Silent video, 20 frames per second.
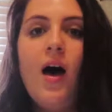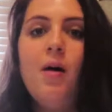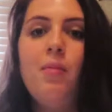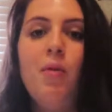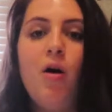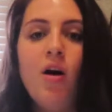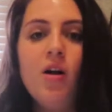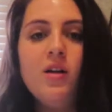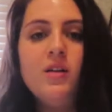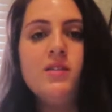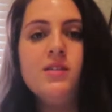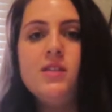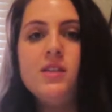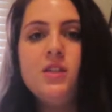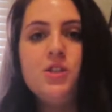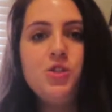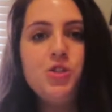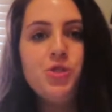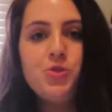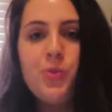I'm
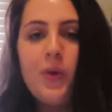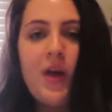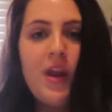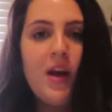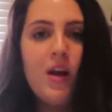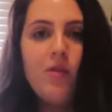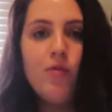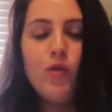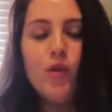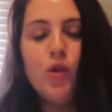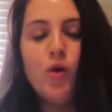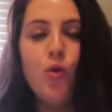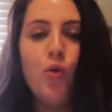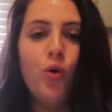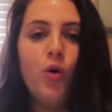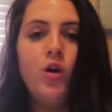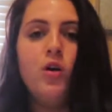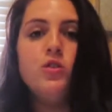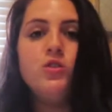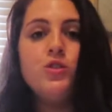honestly just waiting for the
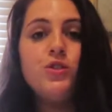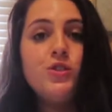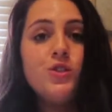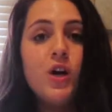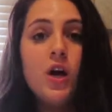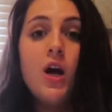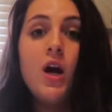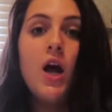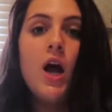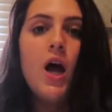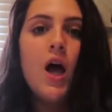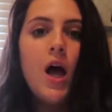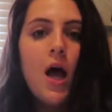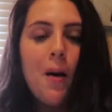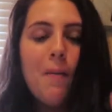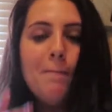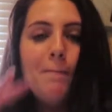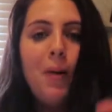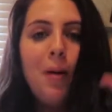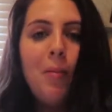oil to start
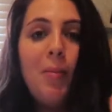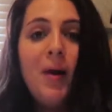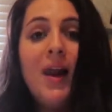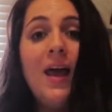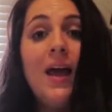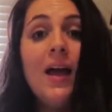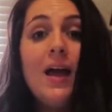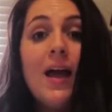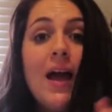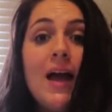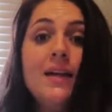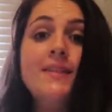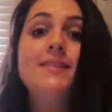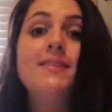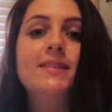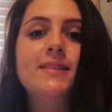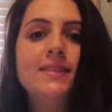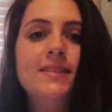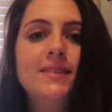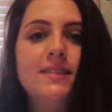bubbling
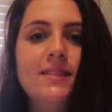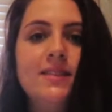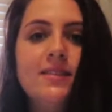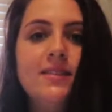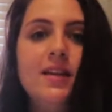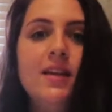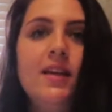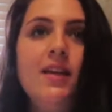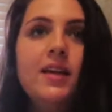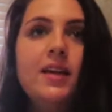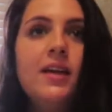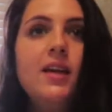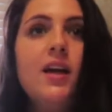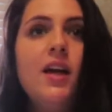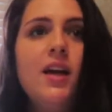and sizzling.